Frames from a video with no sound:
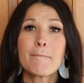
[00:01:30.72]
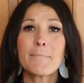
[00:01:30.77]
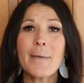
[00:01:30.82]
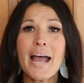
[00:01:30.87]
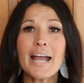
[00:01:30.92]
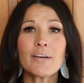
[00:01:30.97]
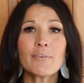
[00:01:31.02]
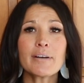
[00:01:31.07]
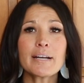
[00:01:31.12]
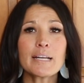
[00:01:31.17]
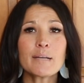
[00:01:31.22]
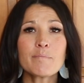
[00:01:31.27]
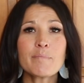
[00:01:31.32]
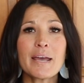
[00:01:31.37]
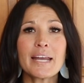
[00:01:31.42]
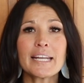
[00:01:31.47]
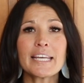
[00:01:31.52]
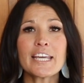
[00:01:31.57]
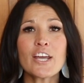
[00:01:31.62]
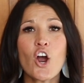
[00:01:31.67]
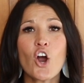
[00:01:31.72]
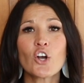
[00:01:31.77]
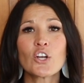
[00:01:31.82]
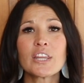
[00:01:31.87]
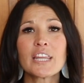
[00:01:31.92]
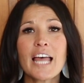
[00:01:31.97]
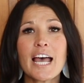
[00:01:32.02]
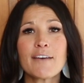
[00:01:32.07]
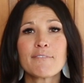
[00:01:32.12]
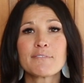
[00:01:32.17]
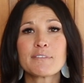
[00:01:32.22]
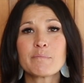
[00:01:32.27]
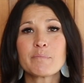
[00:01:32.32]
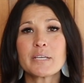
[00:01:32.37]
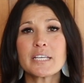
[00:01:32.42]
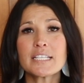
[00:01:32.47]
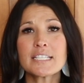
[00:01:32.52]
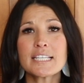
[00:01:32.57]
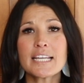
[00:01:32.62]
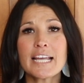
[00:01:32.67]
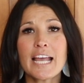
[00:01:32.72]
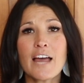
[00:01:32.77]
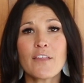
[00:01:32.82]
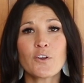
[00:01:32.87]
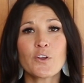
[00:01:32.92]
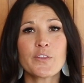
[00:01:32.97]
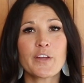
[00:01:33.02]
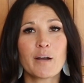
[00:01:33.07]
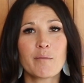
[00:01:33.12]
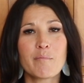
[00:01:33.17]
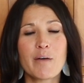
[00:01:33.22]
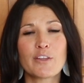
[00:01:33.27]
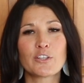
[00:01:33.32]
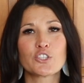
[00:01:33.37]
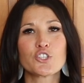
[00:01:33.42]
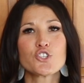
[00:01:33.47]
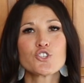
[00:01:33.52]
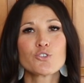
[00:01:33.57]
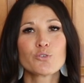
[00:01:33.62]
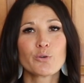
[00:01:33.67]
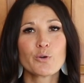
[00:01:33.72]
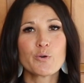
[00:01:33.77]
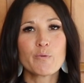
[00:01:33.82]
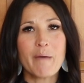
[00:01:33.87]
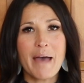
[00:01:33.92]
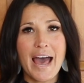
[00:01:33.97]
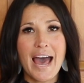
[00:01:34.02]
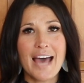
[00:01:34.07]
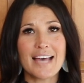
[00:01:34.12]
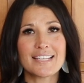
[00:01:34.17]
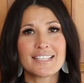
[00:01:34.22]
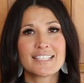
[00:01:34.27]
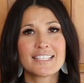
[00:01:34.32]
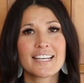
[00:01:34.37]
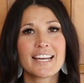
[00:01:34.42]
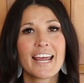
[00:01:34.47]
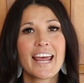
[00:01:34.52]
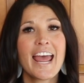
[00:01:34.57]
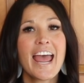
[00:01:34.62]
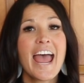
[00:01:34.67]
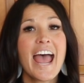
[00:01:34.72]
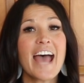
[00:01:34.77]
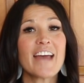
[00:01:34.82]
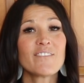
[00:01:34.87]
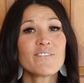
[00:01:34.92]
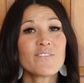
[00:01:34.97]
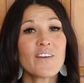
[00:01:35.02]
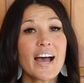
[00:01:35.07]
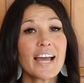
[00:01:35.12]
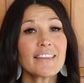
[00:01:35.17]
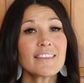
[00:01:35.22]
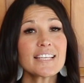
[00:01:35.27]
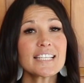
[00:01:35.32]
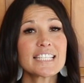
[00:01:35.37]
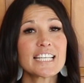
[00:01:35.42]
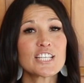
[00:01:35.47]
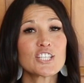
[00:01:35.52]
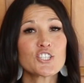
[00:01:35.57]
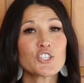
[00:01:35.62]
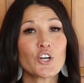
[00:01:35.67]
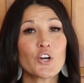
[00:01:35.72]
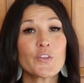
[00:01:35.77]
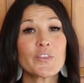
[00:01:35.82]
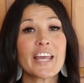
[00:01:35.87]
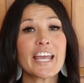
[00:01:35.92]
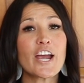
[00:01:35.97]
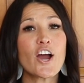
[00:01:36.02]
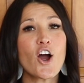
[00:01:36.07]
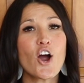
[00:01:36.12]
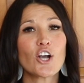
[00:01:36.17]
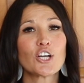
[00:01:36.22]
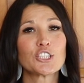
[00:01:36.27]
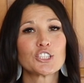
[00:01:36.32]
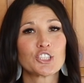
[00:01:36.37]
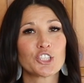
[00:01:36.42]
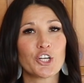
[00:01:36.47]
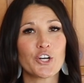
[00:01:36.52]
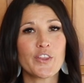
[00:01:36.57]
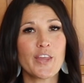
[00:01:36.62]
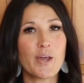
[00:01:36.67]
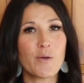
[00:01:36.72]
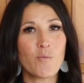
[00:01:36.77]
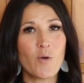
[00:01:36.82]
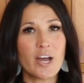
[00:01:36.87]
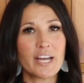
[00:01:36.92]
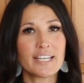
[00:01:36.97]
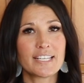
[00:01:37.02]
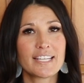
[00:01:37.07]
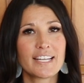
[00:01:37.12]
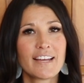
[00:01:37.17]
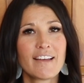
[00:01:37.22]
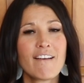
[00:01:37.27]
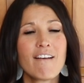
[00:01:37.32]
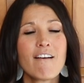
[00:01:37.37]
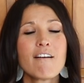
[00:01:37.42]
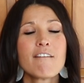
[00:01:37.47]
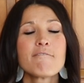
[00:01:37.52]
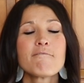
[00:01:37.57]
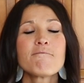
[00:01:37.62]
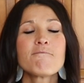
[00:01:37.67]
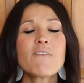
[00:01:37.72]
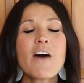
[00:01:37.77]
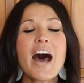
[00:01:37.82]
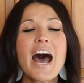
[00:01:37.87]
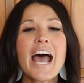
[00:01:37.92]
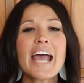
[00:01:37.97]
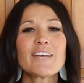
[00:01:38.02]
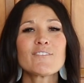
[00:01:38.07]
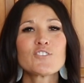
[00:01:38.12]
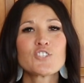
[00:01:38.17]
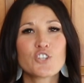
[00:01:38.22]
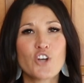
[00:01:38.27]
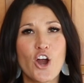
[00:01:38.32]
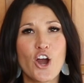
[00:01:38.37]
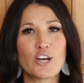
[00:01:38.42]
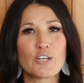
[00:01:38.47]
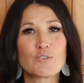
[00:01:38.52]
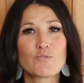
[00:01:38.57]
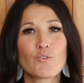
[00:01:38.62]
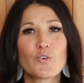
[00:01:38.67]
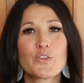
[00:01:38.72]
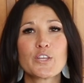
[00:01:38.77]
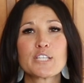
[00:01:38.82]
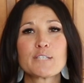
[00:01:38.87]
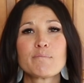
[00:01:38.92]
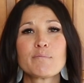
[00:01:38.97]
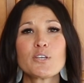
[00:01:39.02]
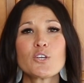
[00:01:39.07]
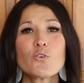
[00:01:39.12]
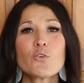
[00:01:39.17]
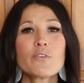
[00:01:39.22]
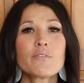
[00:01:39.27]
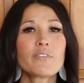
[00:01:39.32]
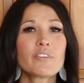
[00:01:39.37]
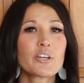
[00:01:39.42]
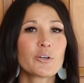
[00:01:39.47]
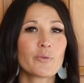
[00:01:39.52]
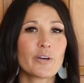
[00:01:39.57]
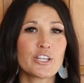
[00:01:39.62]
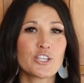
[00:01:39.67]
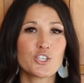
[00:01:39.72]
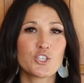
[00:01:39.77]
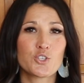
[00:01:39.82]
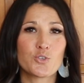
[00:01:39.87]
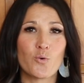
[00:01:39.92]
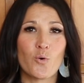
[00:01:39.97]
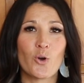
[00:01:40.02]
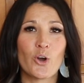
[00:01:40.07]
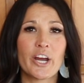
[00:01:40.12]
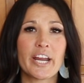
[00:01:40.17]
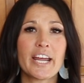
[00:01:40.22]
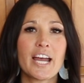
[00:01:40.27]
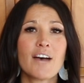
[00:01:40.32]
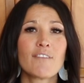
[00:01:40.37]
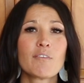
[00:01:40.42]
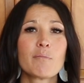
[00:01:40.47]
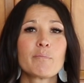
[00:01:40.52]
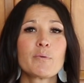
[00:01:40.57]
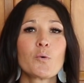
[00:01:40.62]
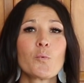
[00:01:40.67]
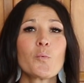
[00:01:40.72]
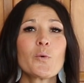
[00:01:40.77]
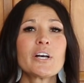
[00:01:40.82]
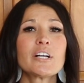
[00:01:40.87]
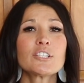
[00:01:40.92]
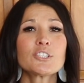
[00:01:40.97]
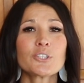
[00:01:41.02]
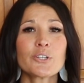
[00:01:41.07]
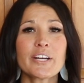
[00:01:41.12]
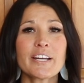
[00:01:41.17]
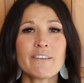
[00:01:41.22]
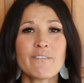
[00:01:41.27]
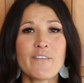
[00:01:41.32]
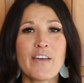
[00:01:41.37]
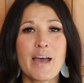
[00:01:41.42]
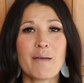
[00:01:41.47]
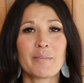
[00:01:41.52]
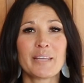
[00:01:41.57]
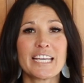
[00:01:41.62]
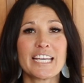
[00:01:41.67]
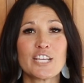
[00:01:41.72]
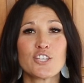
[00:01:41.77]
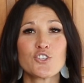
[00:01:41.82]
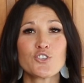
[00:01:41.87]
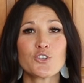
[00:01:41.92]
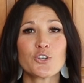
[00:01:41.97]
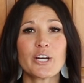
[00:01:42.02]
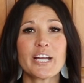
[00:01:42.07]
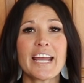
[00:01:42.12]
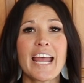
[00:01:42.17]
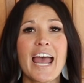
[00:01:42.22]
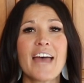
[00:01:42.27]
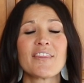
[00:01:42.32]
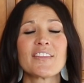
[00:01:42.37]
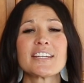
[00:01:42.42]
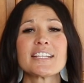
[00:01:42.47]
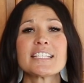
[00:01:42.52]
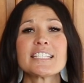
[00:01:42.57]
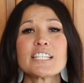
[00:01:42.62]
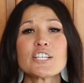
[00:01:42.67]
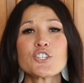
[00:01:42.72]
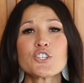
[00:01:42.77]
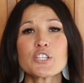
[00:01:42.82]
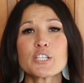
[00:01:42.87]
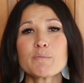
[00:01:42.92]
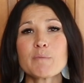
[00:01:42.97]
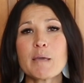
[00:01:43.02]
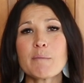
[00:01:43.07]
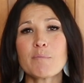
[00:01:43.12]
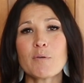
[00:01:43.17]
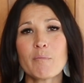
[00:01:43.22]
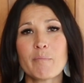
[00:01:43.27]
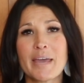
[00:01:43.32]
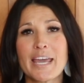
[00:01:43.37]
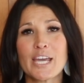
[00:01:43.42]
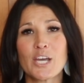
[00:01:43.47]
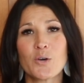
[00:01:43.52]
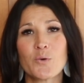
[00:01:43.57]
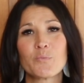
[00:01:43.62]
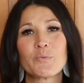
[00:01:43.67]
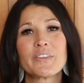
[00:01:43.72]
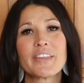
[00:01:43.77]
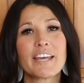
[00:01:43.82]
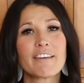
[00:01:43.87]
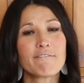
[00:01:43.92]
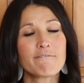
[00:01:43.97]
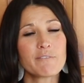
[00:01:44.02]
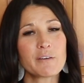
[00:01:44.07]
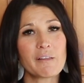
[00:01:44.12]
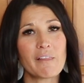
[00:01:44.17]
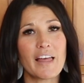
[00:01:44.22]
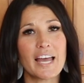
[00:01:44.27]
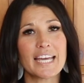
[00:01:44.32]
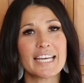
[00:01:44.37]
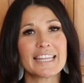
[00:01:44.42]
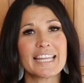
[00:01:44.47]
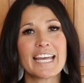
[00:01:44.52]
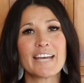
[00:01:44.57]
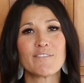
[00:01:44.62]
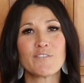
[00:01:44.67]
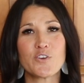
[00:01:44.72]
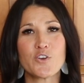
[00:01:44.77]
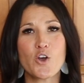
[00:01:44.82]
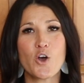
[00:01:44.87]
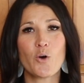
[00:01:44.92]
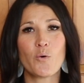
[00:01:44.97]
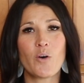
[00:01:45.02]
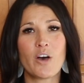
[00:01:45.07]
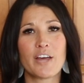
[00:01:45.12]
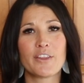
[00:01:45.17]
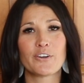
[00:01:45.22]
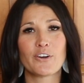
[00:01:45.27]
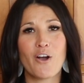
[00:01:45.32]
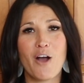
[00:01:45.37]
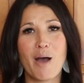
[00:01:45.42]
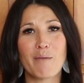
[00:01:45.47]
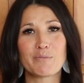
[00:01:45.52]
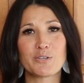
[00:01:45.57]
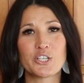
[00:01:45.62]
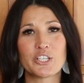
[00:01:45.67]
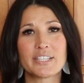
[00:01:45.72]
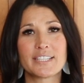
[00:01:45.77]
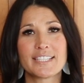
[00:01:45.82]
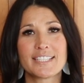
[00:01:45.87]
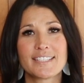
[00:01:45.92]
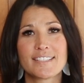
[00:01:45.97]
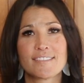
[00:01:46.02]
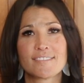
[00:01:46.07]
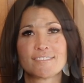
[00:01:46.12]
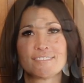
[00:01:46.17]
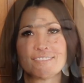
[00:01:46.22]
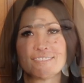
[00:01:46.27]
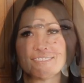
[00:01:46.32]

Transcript: Byron and Benny are left to piece together their mother's true past and find the sister they aren't sure they want. Five stars for this beautifully written story of a bewildering family history and the decisions people make when they feel like they have no other options.